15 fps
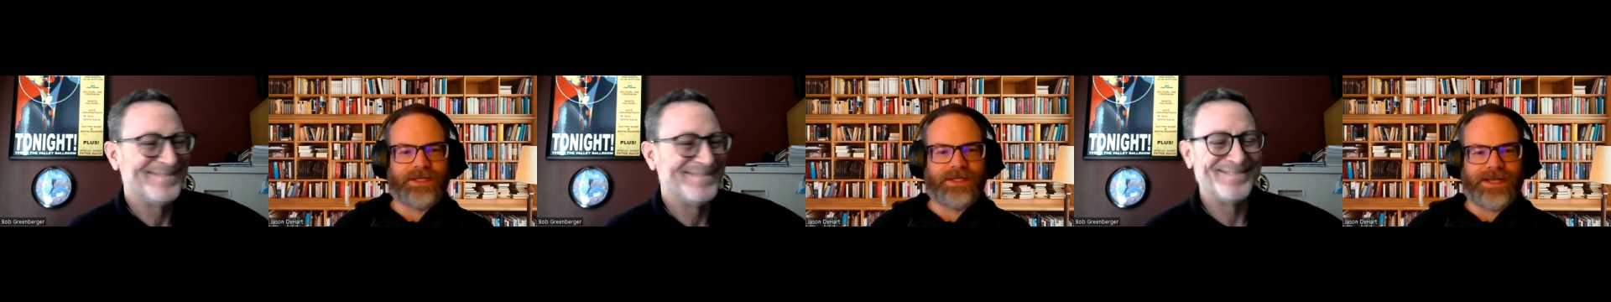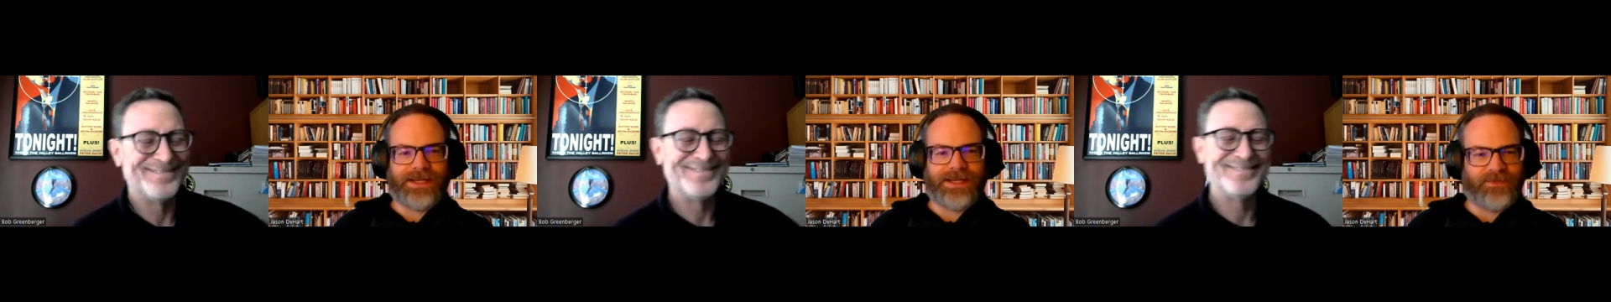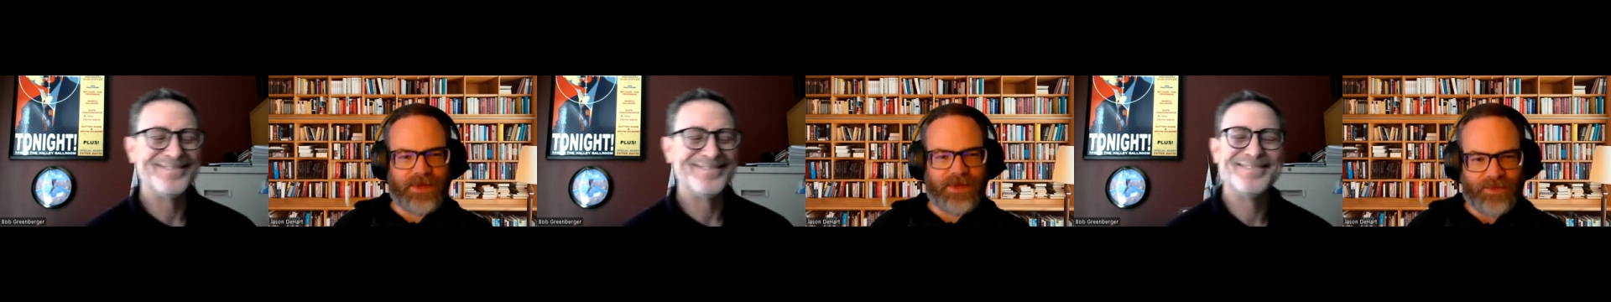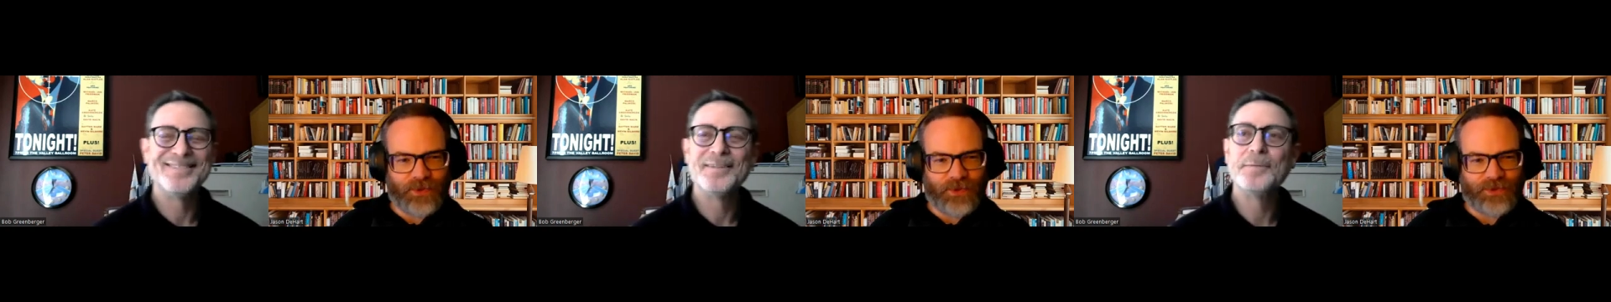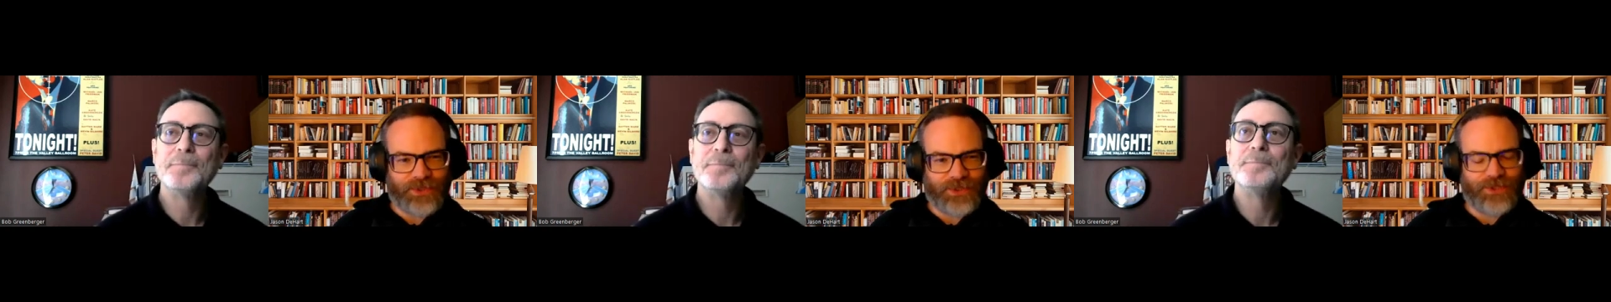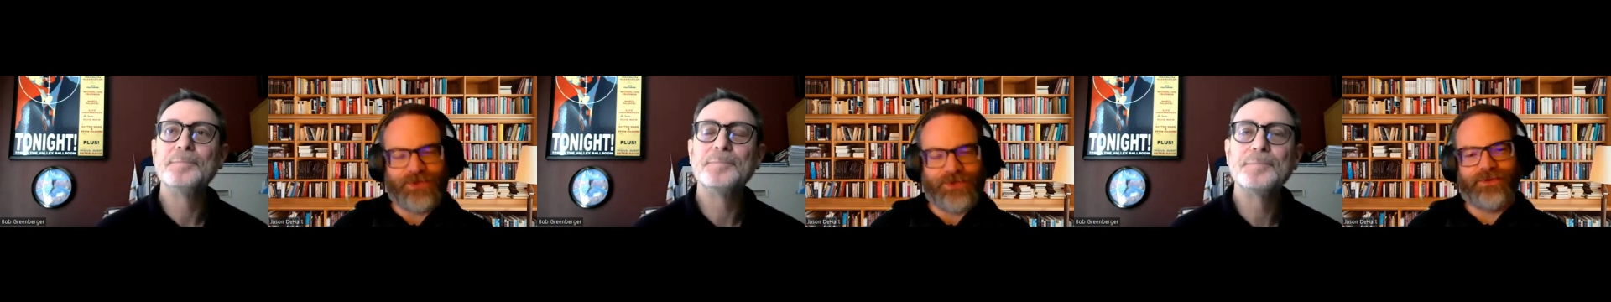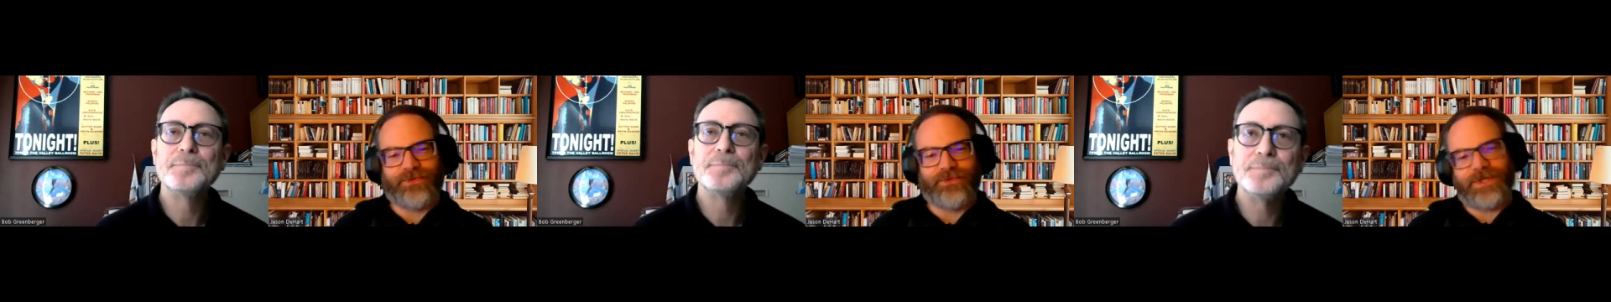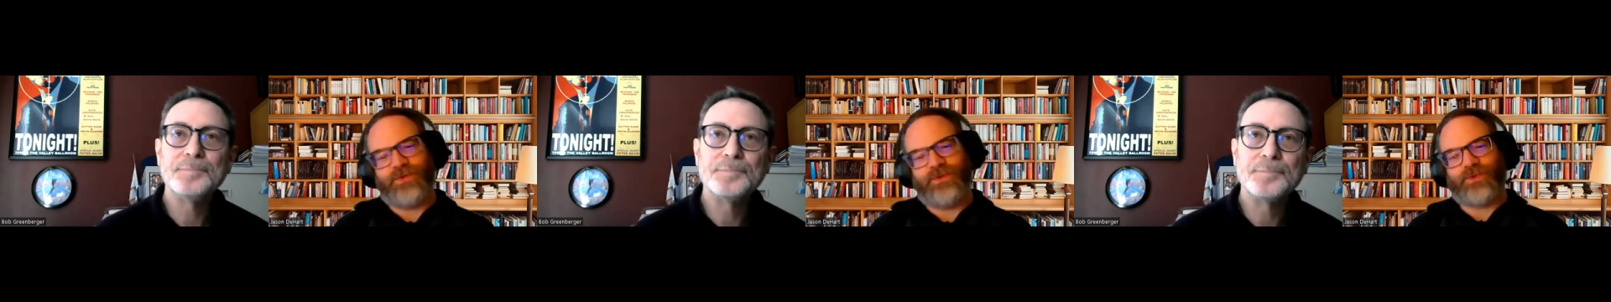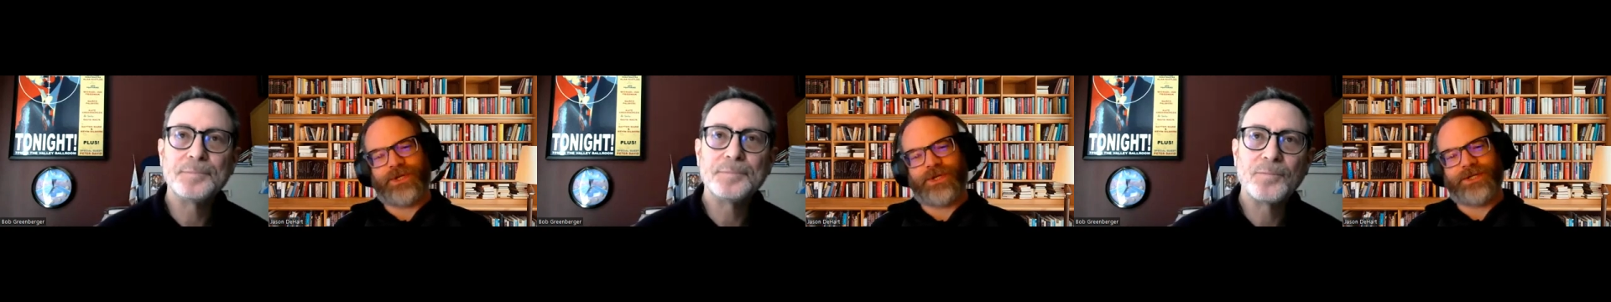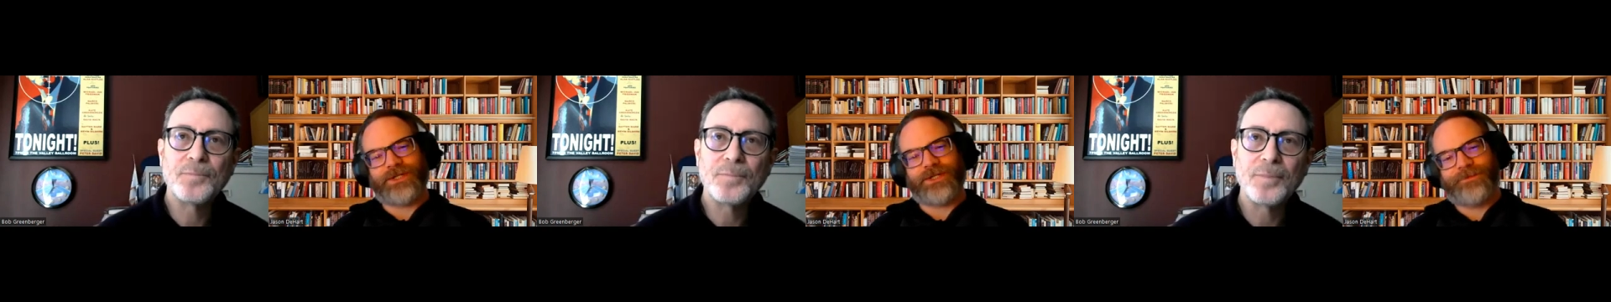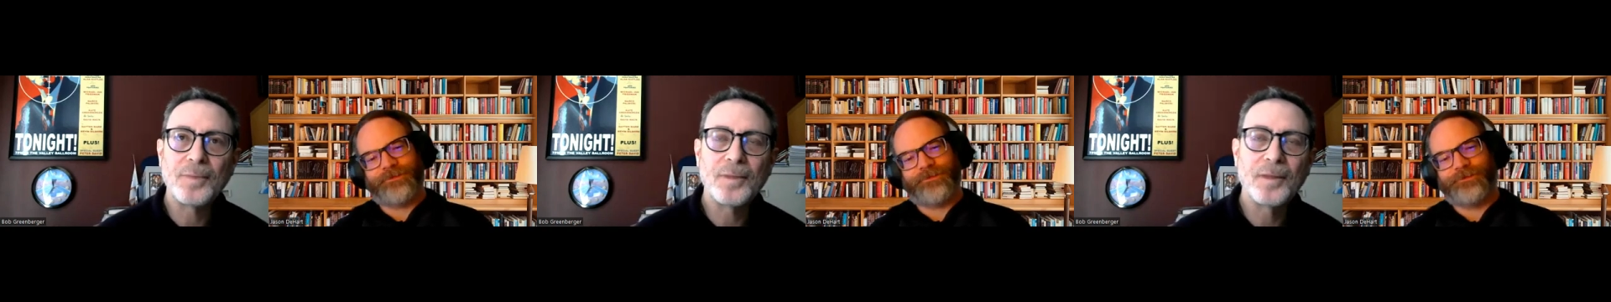Speaker 1: to connect people to the written word.